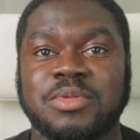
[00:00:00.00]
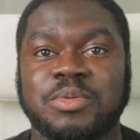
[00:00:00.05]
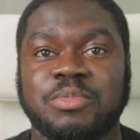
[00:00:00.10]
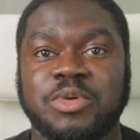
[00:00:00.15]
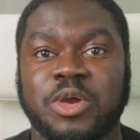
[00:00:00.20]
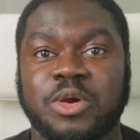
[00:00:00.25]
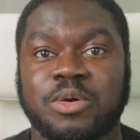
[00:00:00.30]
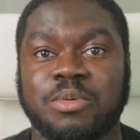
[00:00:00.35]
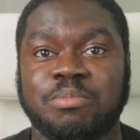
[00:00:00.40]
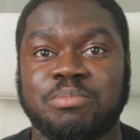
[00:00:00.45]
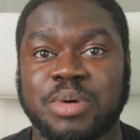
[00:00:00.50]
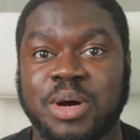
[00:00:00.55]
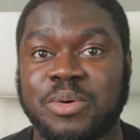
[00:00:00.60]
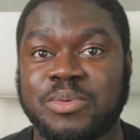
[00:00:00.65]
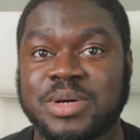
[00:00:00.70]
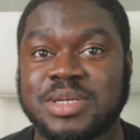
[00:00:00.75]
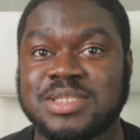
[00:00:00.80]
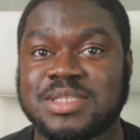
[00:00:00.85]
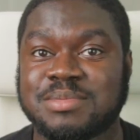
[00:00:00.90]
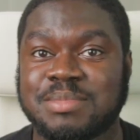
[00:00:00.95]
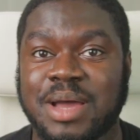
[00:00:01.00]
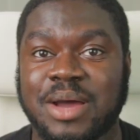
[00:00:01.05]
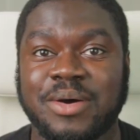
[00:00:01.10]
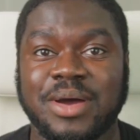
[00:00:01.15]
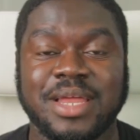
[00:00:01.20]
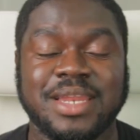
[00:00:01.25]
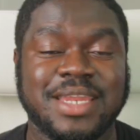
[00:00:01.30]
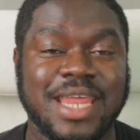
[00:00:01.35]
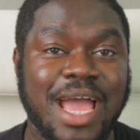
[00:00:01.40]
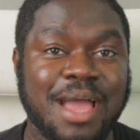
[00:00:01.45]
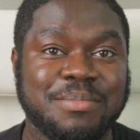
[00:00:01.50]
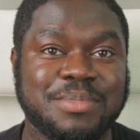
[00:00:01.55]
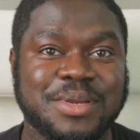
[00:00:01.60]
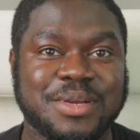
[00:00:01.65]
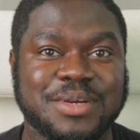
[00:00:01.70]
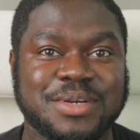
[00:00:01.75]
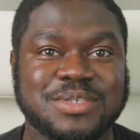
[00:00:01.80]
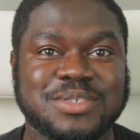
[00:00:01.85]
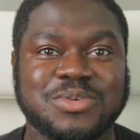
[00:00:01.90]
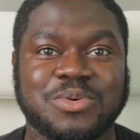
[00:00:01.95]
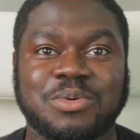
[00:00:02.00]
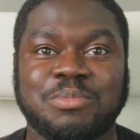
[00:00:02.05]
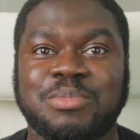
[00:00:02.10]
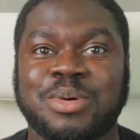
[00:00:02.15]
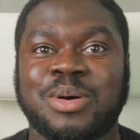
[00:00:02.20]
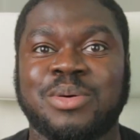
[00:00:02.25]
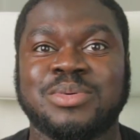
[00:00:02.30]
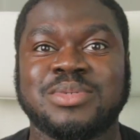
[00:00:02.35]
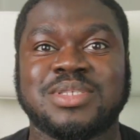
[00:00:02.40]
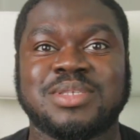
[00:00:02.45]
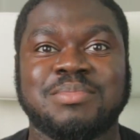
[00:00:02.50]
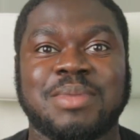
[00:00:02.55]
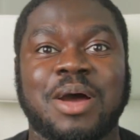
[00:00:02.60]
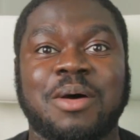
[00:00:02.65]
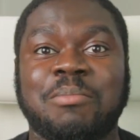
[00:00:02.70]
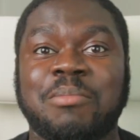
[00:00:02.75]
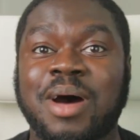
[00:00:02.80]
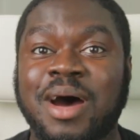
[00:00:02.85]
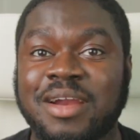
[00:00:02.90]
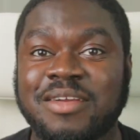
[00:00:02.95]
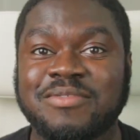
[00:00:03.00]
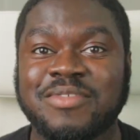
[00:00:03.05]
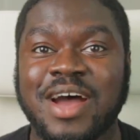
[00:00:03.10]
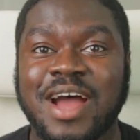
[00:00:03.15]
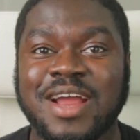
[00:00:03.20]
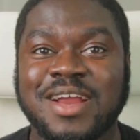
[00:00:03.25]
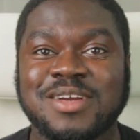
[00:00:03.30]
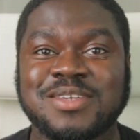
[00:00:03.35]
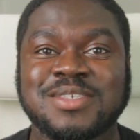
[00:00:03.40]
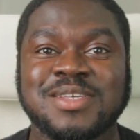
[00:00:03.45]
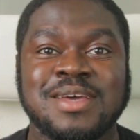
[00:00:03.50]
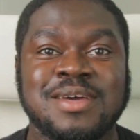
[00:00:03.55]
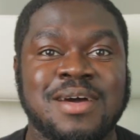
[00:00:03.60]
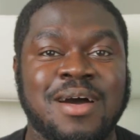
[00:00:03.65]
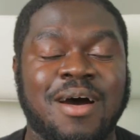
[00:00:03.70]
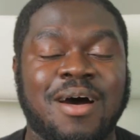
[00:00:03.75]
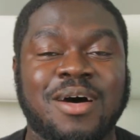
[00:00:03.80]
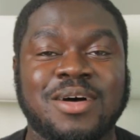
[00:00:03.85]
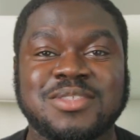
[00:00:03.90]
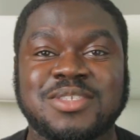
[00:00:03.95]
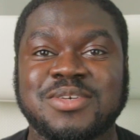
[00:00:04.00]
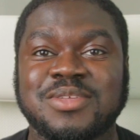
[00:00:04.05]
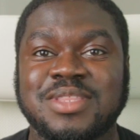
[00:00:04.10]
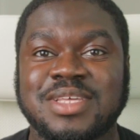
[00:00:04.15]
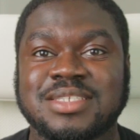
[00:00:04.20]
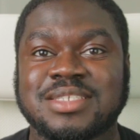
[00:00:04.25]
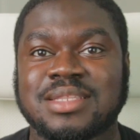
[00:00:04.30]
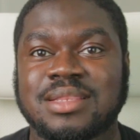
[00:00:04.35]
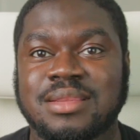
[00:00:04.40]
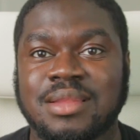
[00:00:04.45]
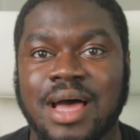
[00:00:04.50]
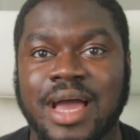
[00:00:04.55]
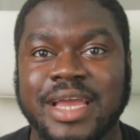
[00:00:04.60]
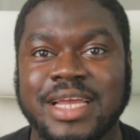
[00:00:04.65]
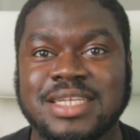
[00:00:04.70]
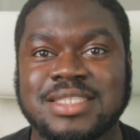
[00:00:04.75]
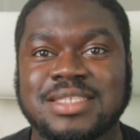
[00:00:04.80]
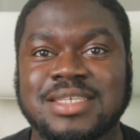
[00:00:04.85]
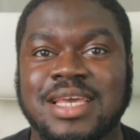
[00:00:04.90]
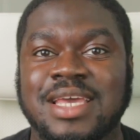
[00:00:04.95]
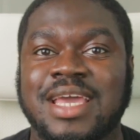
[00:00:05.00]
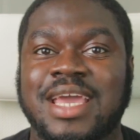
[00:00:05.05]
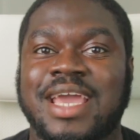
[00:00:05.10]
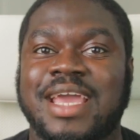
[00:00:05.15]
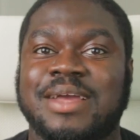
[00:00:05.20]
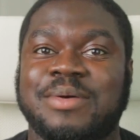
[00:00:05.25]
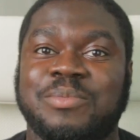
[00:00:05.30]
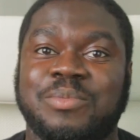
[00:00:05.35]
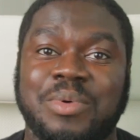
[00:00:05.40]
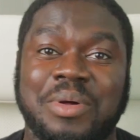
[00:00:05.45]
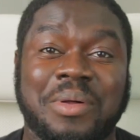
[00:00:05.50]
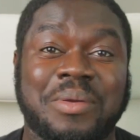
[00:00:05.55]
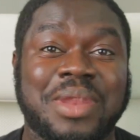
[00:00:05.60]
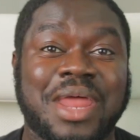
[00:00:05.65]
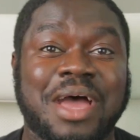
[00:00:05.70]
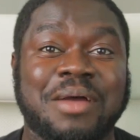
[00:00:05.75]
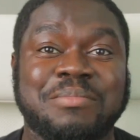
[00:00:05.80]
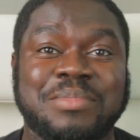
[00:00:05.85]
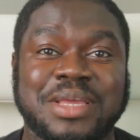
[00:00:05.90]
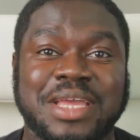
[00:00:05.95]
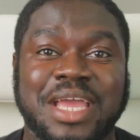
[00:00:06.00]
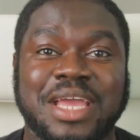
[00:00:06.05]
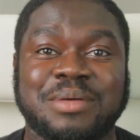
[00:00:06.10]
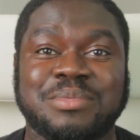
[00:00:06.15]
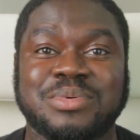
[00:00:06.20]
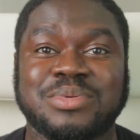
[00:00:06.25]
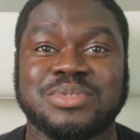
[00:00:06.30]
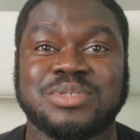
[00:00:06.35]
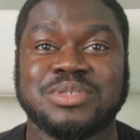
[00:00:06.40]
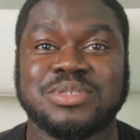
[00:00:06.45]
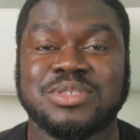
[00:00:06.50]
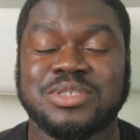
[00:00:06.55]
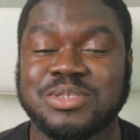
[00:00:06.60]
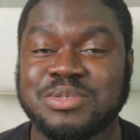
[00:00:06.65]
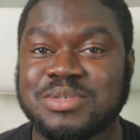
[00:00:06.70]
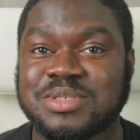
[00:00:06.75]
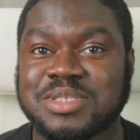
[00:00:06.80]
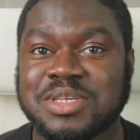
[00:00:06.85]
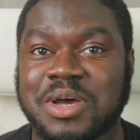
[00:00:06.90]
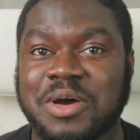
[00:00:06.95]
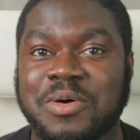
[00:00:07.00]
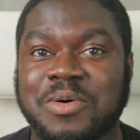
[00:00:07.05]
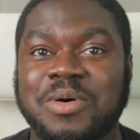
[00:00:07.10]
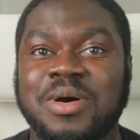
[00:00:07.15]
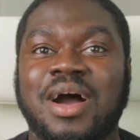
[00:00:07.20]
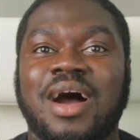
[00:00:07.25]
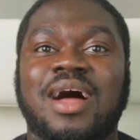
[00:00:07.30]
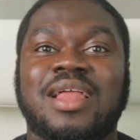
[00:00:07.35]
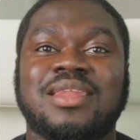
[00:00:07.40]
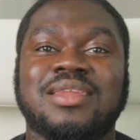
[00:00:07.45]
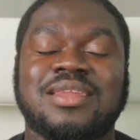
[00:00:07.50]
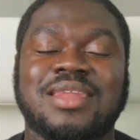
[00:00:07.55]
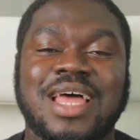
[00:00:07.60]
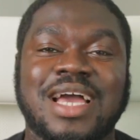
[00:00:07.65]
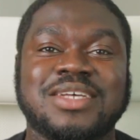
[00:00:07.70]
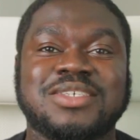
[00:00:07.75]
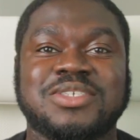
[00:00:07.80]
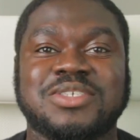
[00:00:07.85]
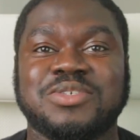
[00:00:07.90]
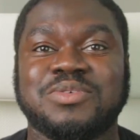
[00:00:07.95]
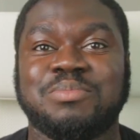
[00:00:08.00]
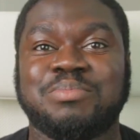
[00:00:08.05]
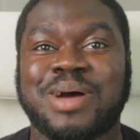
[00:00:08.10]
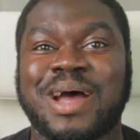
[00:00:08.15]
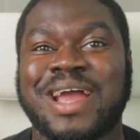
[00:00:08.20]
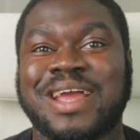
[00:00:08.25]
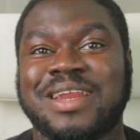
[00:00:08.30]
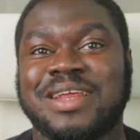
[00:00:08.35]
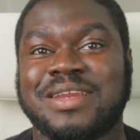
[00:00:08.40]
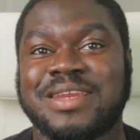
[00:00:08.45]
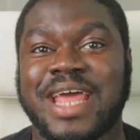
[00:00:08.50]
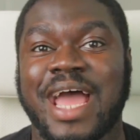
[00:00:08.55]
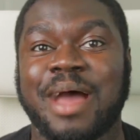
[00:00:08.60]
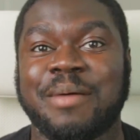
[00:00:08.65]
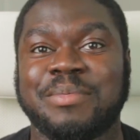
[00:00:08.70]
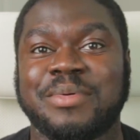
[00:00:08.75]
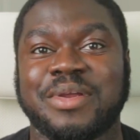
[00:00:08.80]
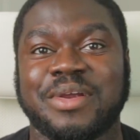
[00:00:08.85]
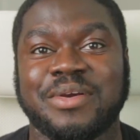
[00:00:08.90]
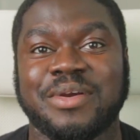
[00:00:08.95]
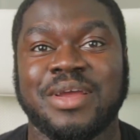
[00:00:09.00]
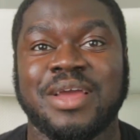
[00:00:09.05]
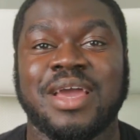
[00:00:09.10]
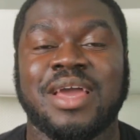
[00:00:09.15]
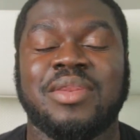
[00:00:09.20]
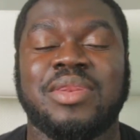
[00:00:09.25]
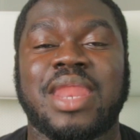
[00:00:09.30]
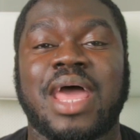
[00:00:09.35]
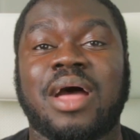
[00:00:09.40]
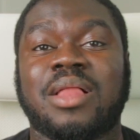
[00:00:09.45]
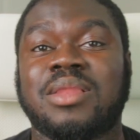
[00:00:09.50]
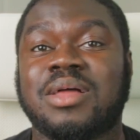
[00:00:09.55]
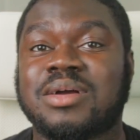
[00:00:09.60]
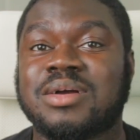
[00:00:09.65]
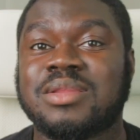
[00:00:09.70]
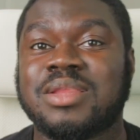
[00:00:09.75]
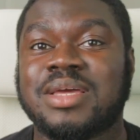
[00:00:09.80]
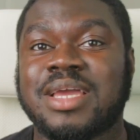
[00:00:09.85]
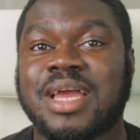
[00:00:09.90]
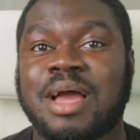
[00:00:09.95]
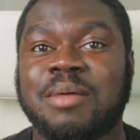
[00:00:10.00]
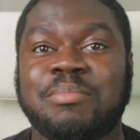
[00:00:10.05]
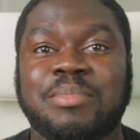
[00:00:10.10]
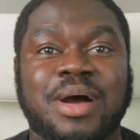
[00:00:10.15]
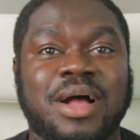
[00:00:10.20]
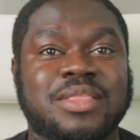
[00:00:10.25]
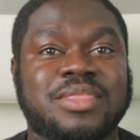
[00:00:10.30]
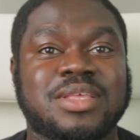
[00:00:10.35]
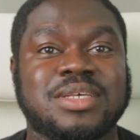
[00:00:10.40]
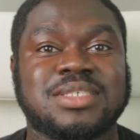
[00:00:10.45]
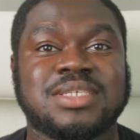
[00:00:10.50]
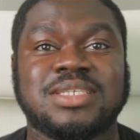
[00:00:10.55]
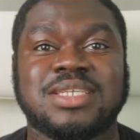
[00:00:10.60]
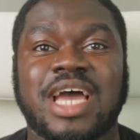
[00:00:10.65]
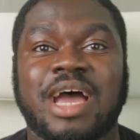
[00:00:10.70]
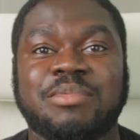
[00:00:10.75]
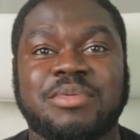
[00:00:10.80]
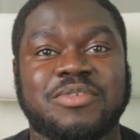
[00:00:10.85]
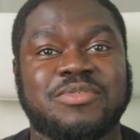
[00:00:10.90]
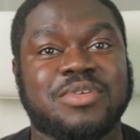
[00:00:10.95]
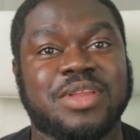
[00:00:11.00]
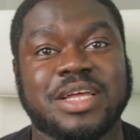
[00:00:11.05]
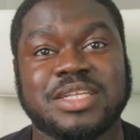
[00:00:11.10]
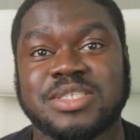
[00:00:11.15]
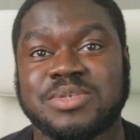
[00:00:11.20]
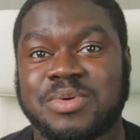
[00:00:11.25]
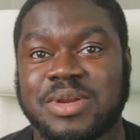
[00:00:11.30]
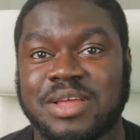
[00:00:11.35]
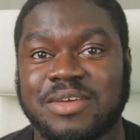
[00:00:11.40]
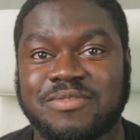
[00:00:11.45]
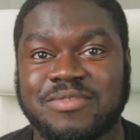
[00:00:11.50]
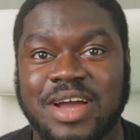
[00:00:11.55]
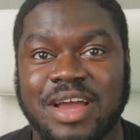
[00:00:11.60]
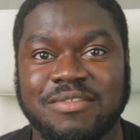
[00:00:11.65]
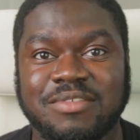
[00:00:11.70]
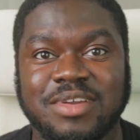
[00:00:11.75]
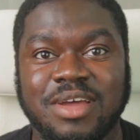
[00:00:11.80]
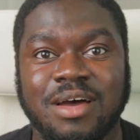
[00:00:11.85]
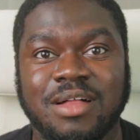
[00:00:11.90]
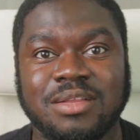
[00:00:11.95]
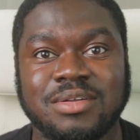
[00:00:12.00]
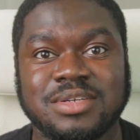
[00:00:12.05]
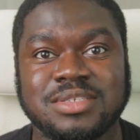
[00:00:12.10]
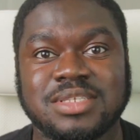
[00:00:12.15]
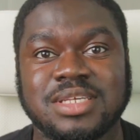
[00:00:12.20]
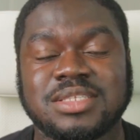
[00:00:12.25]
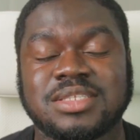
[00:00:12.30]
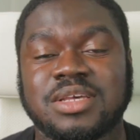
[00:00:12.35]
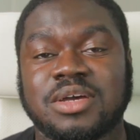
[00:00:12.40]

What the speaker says: your Bowens mount adapters or Bowens mount modifiers onto this light, it will not be able to do so unless you buy an adapter. Now luckily I bought this adapter for like $25. It's